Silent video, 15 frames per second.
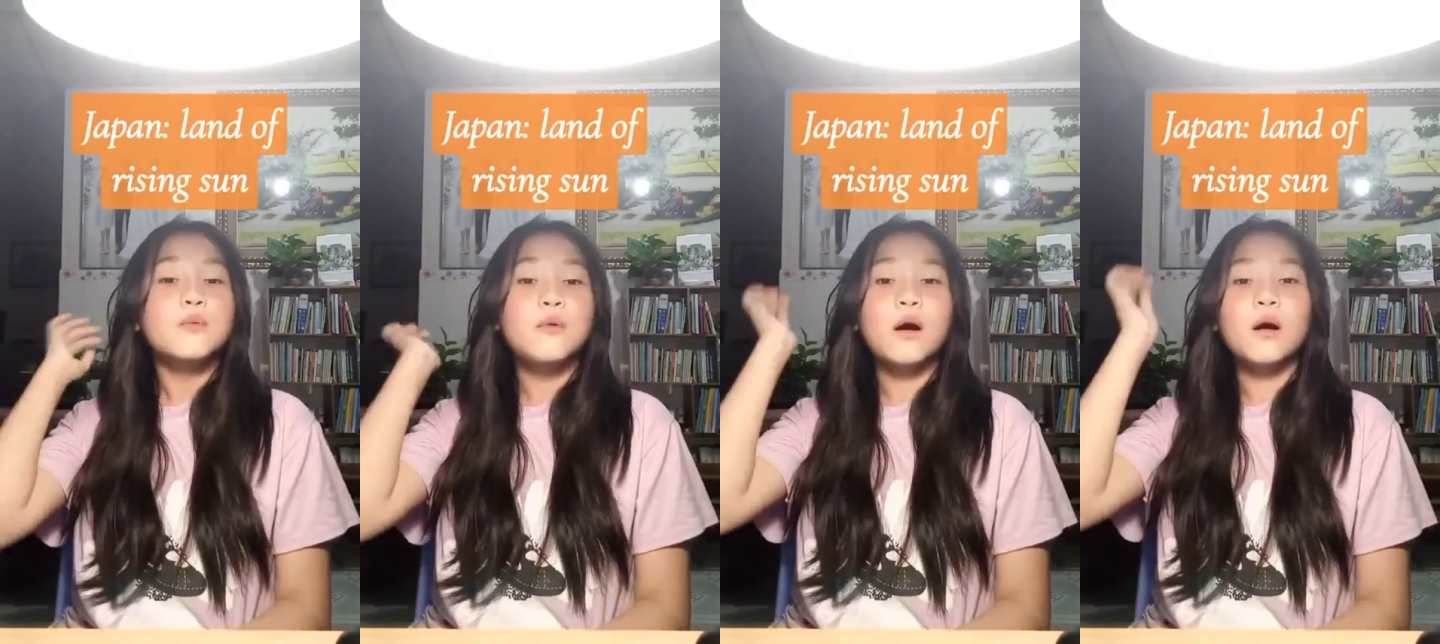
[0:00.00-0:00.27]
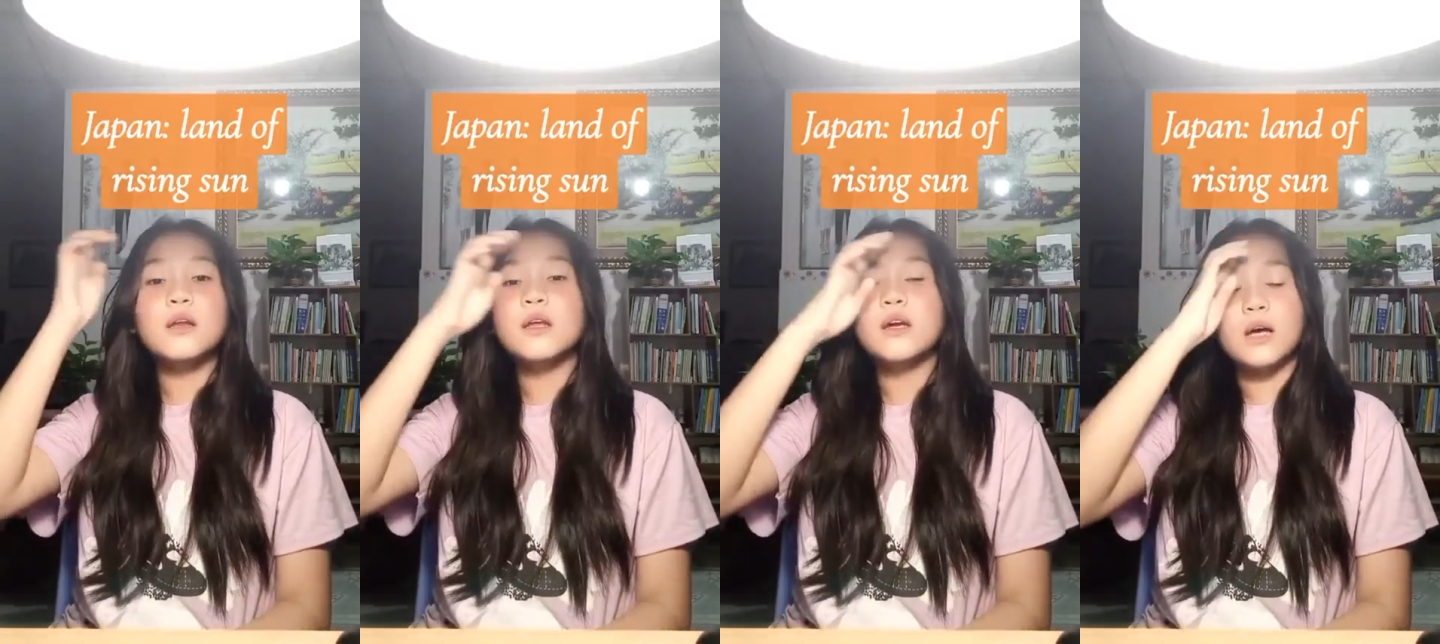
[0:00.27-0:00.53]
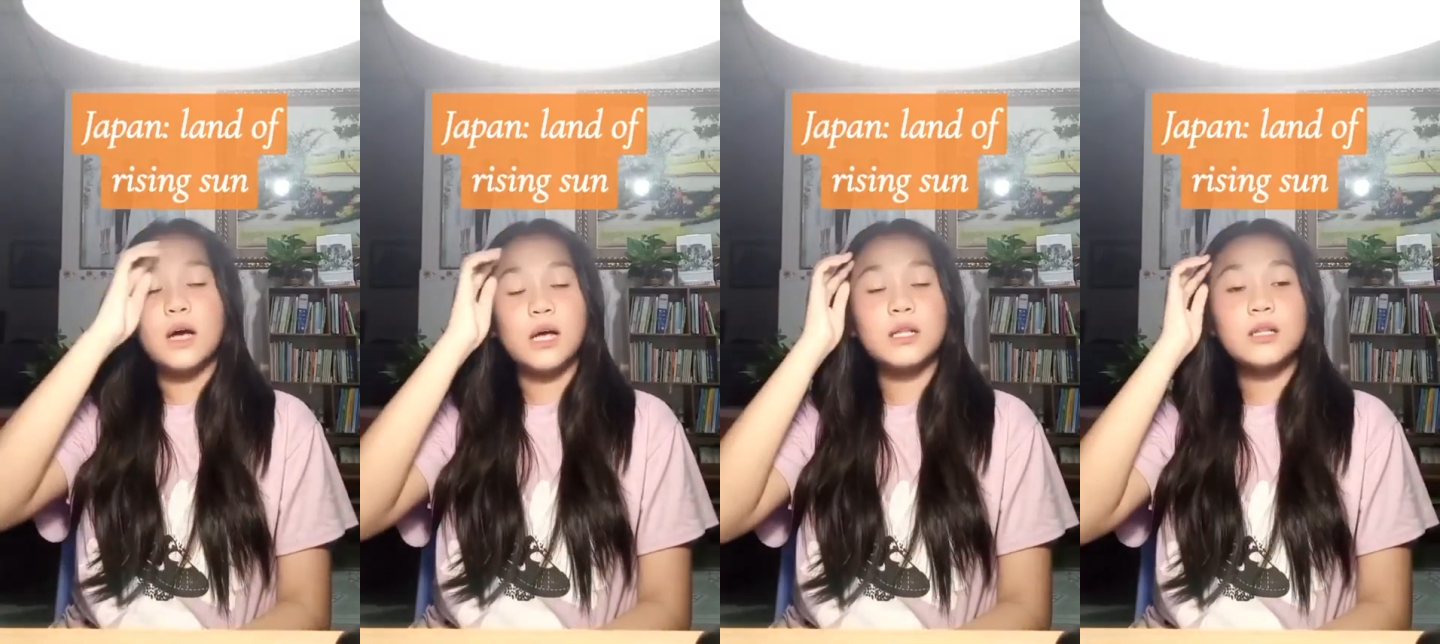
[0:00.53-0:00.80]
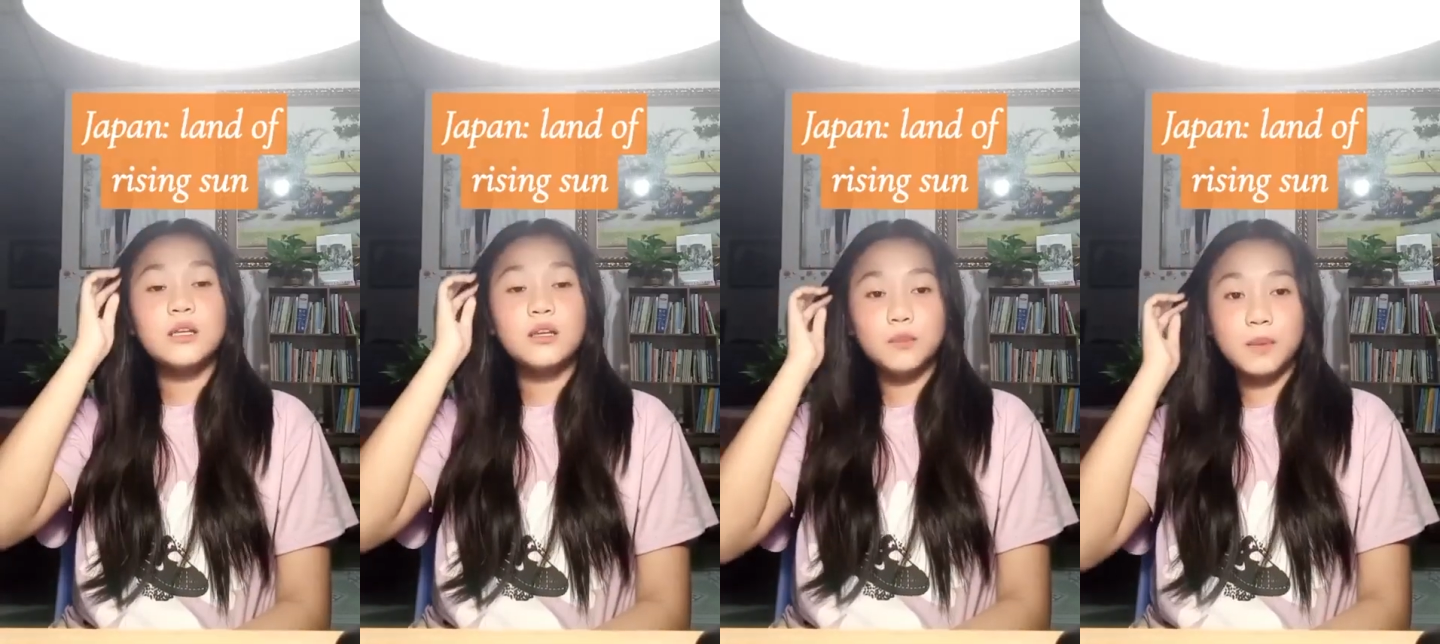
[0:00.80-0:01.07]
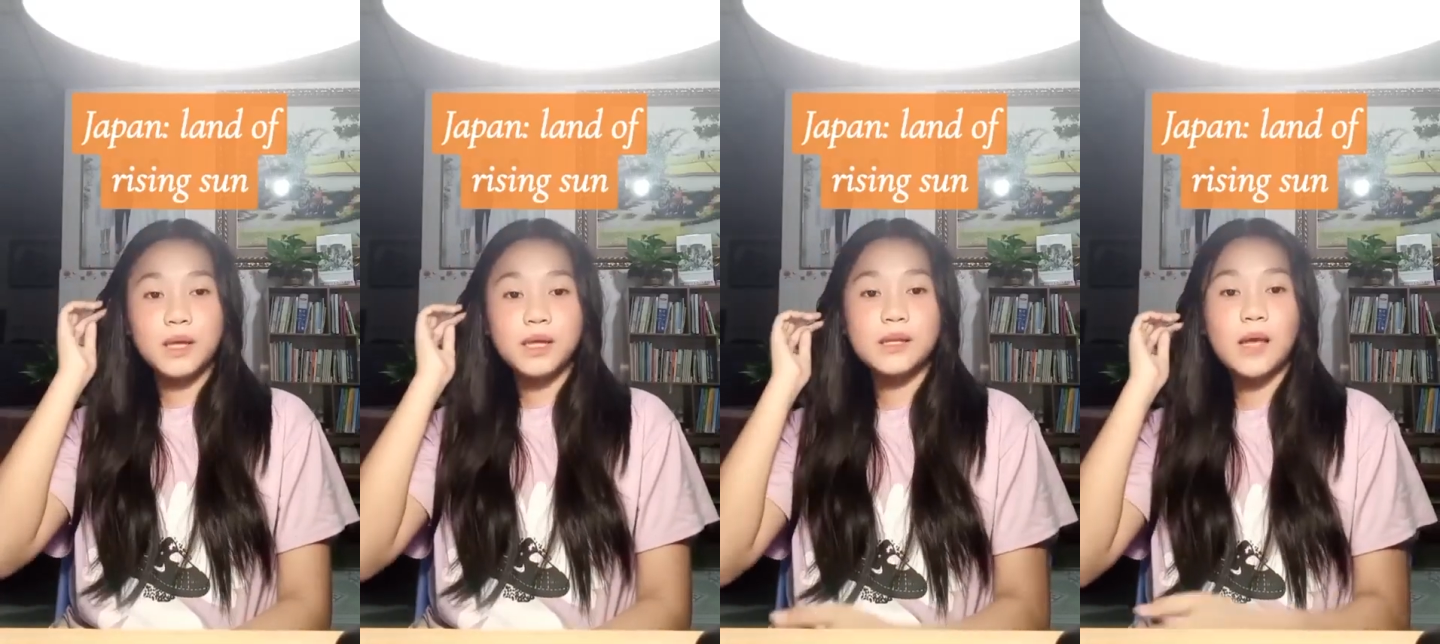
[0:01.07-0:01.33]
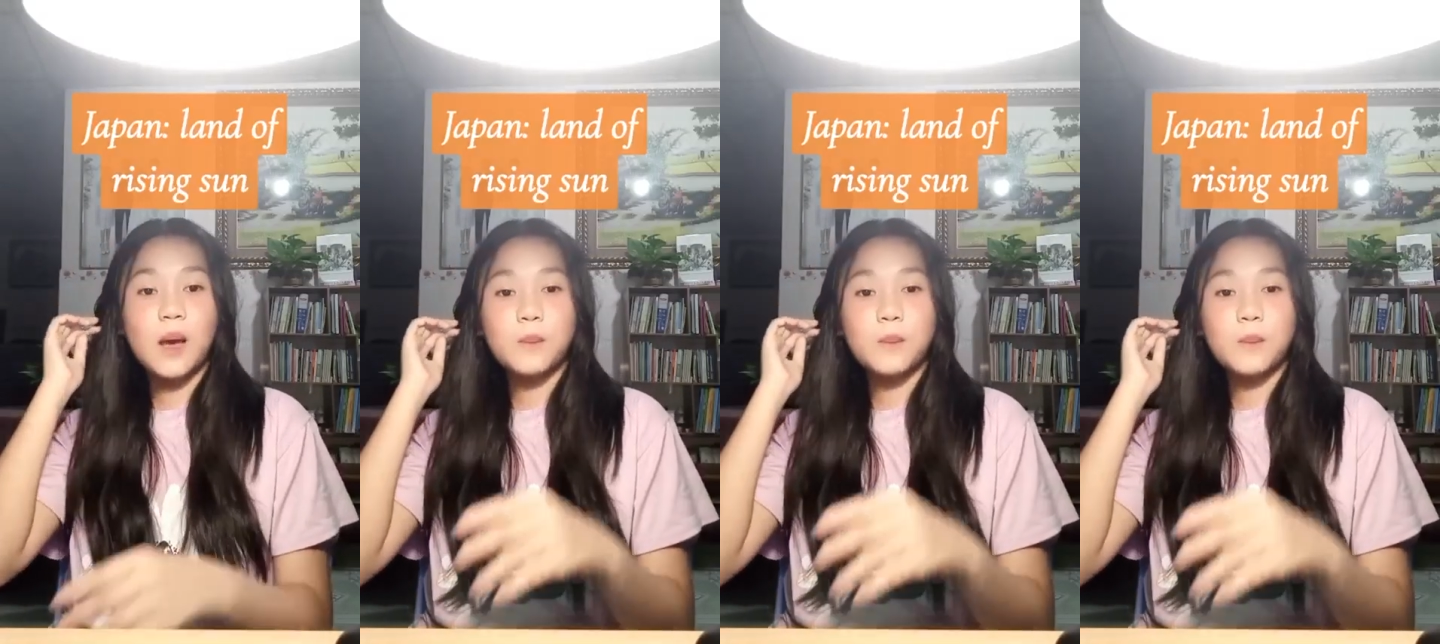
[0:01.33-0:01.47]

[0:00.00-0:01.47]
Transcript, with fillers: Well, the, a little bit